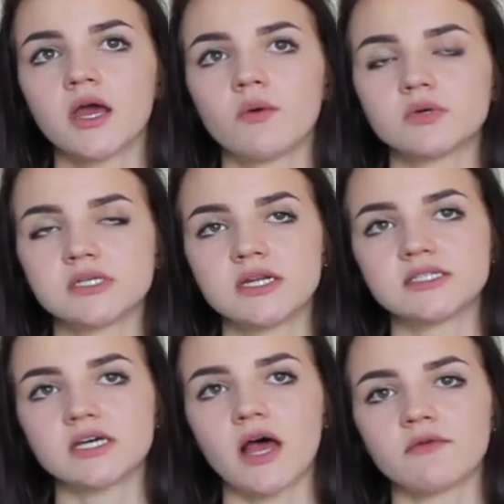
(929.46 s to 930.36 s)
it wasn't
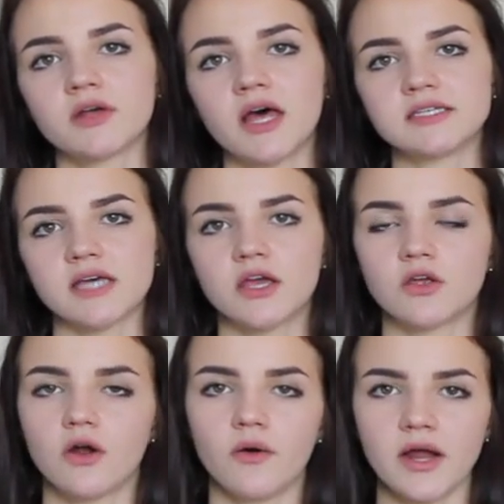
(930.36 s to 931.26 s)
until I realized
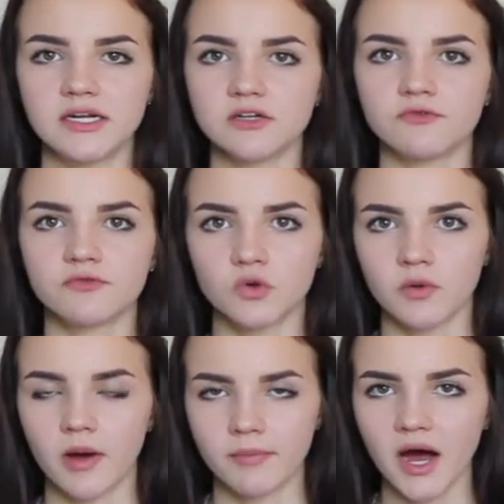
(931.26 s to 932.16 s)
that, you know, I need to
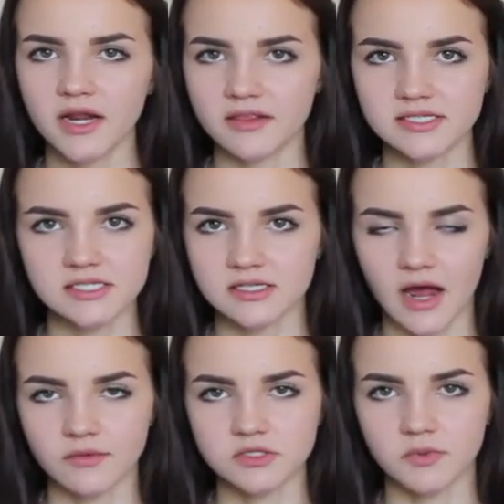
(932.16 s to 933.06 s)
fuel my body. This isn't
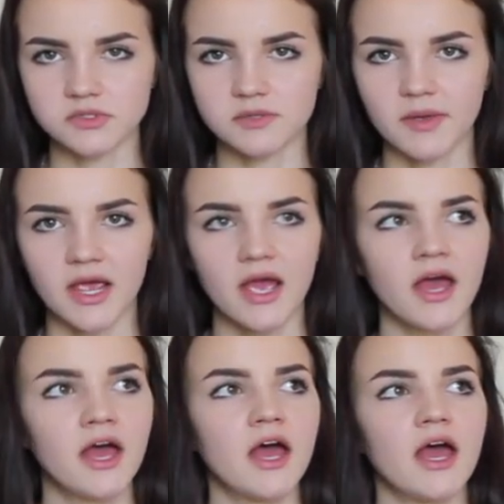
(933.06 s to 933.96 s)
how it's supposed to be.
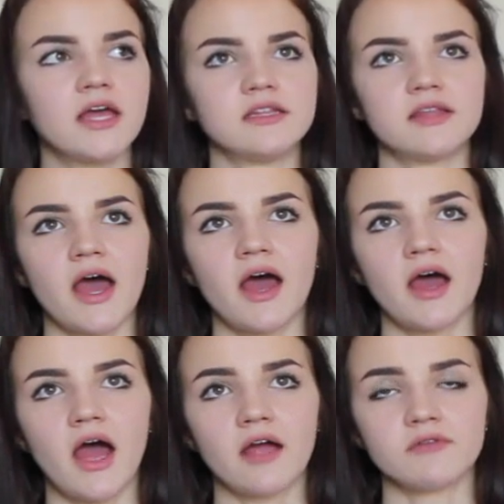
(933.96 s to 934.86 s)
And
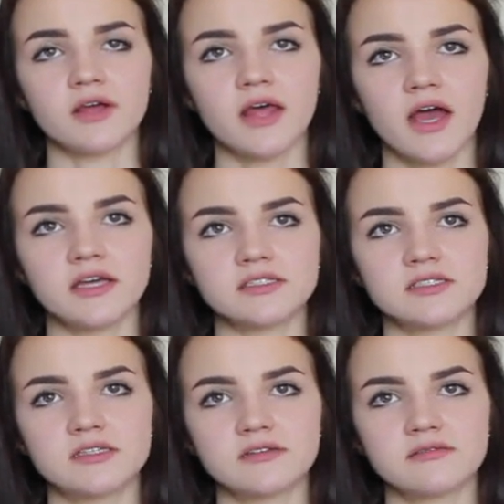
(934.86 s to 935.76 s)
that I
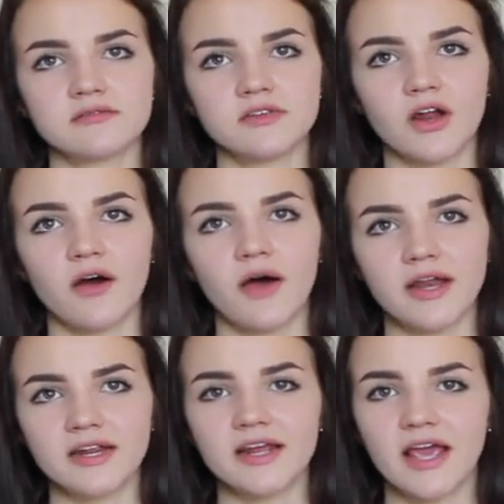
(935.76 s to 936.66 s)
realized, you know,
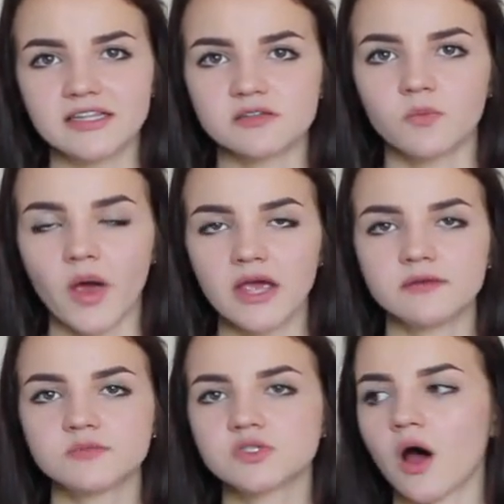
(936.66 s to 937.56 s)
I need to gain some weight.
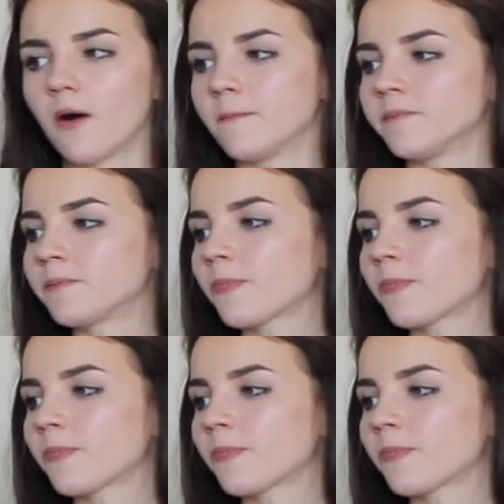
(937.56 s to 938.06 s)
So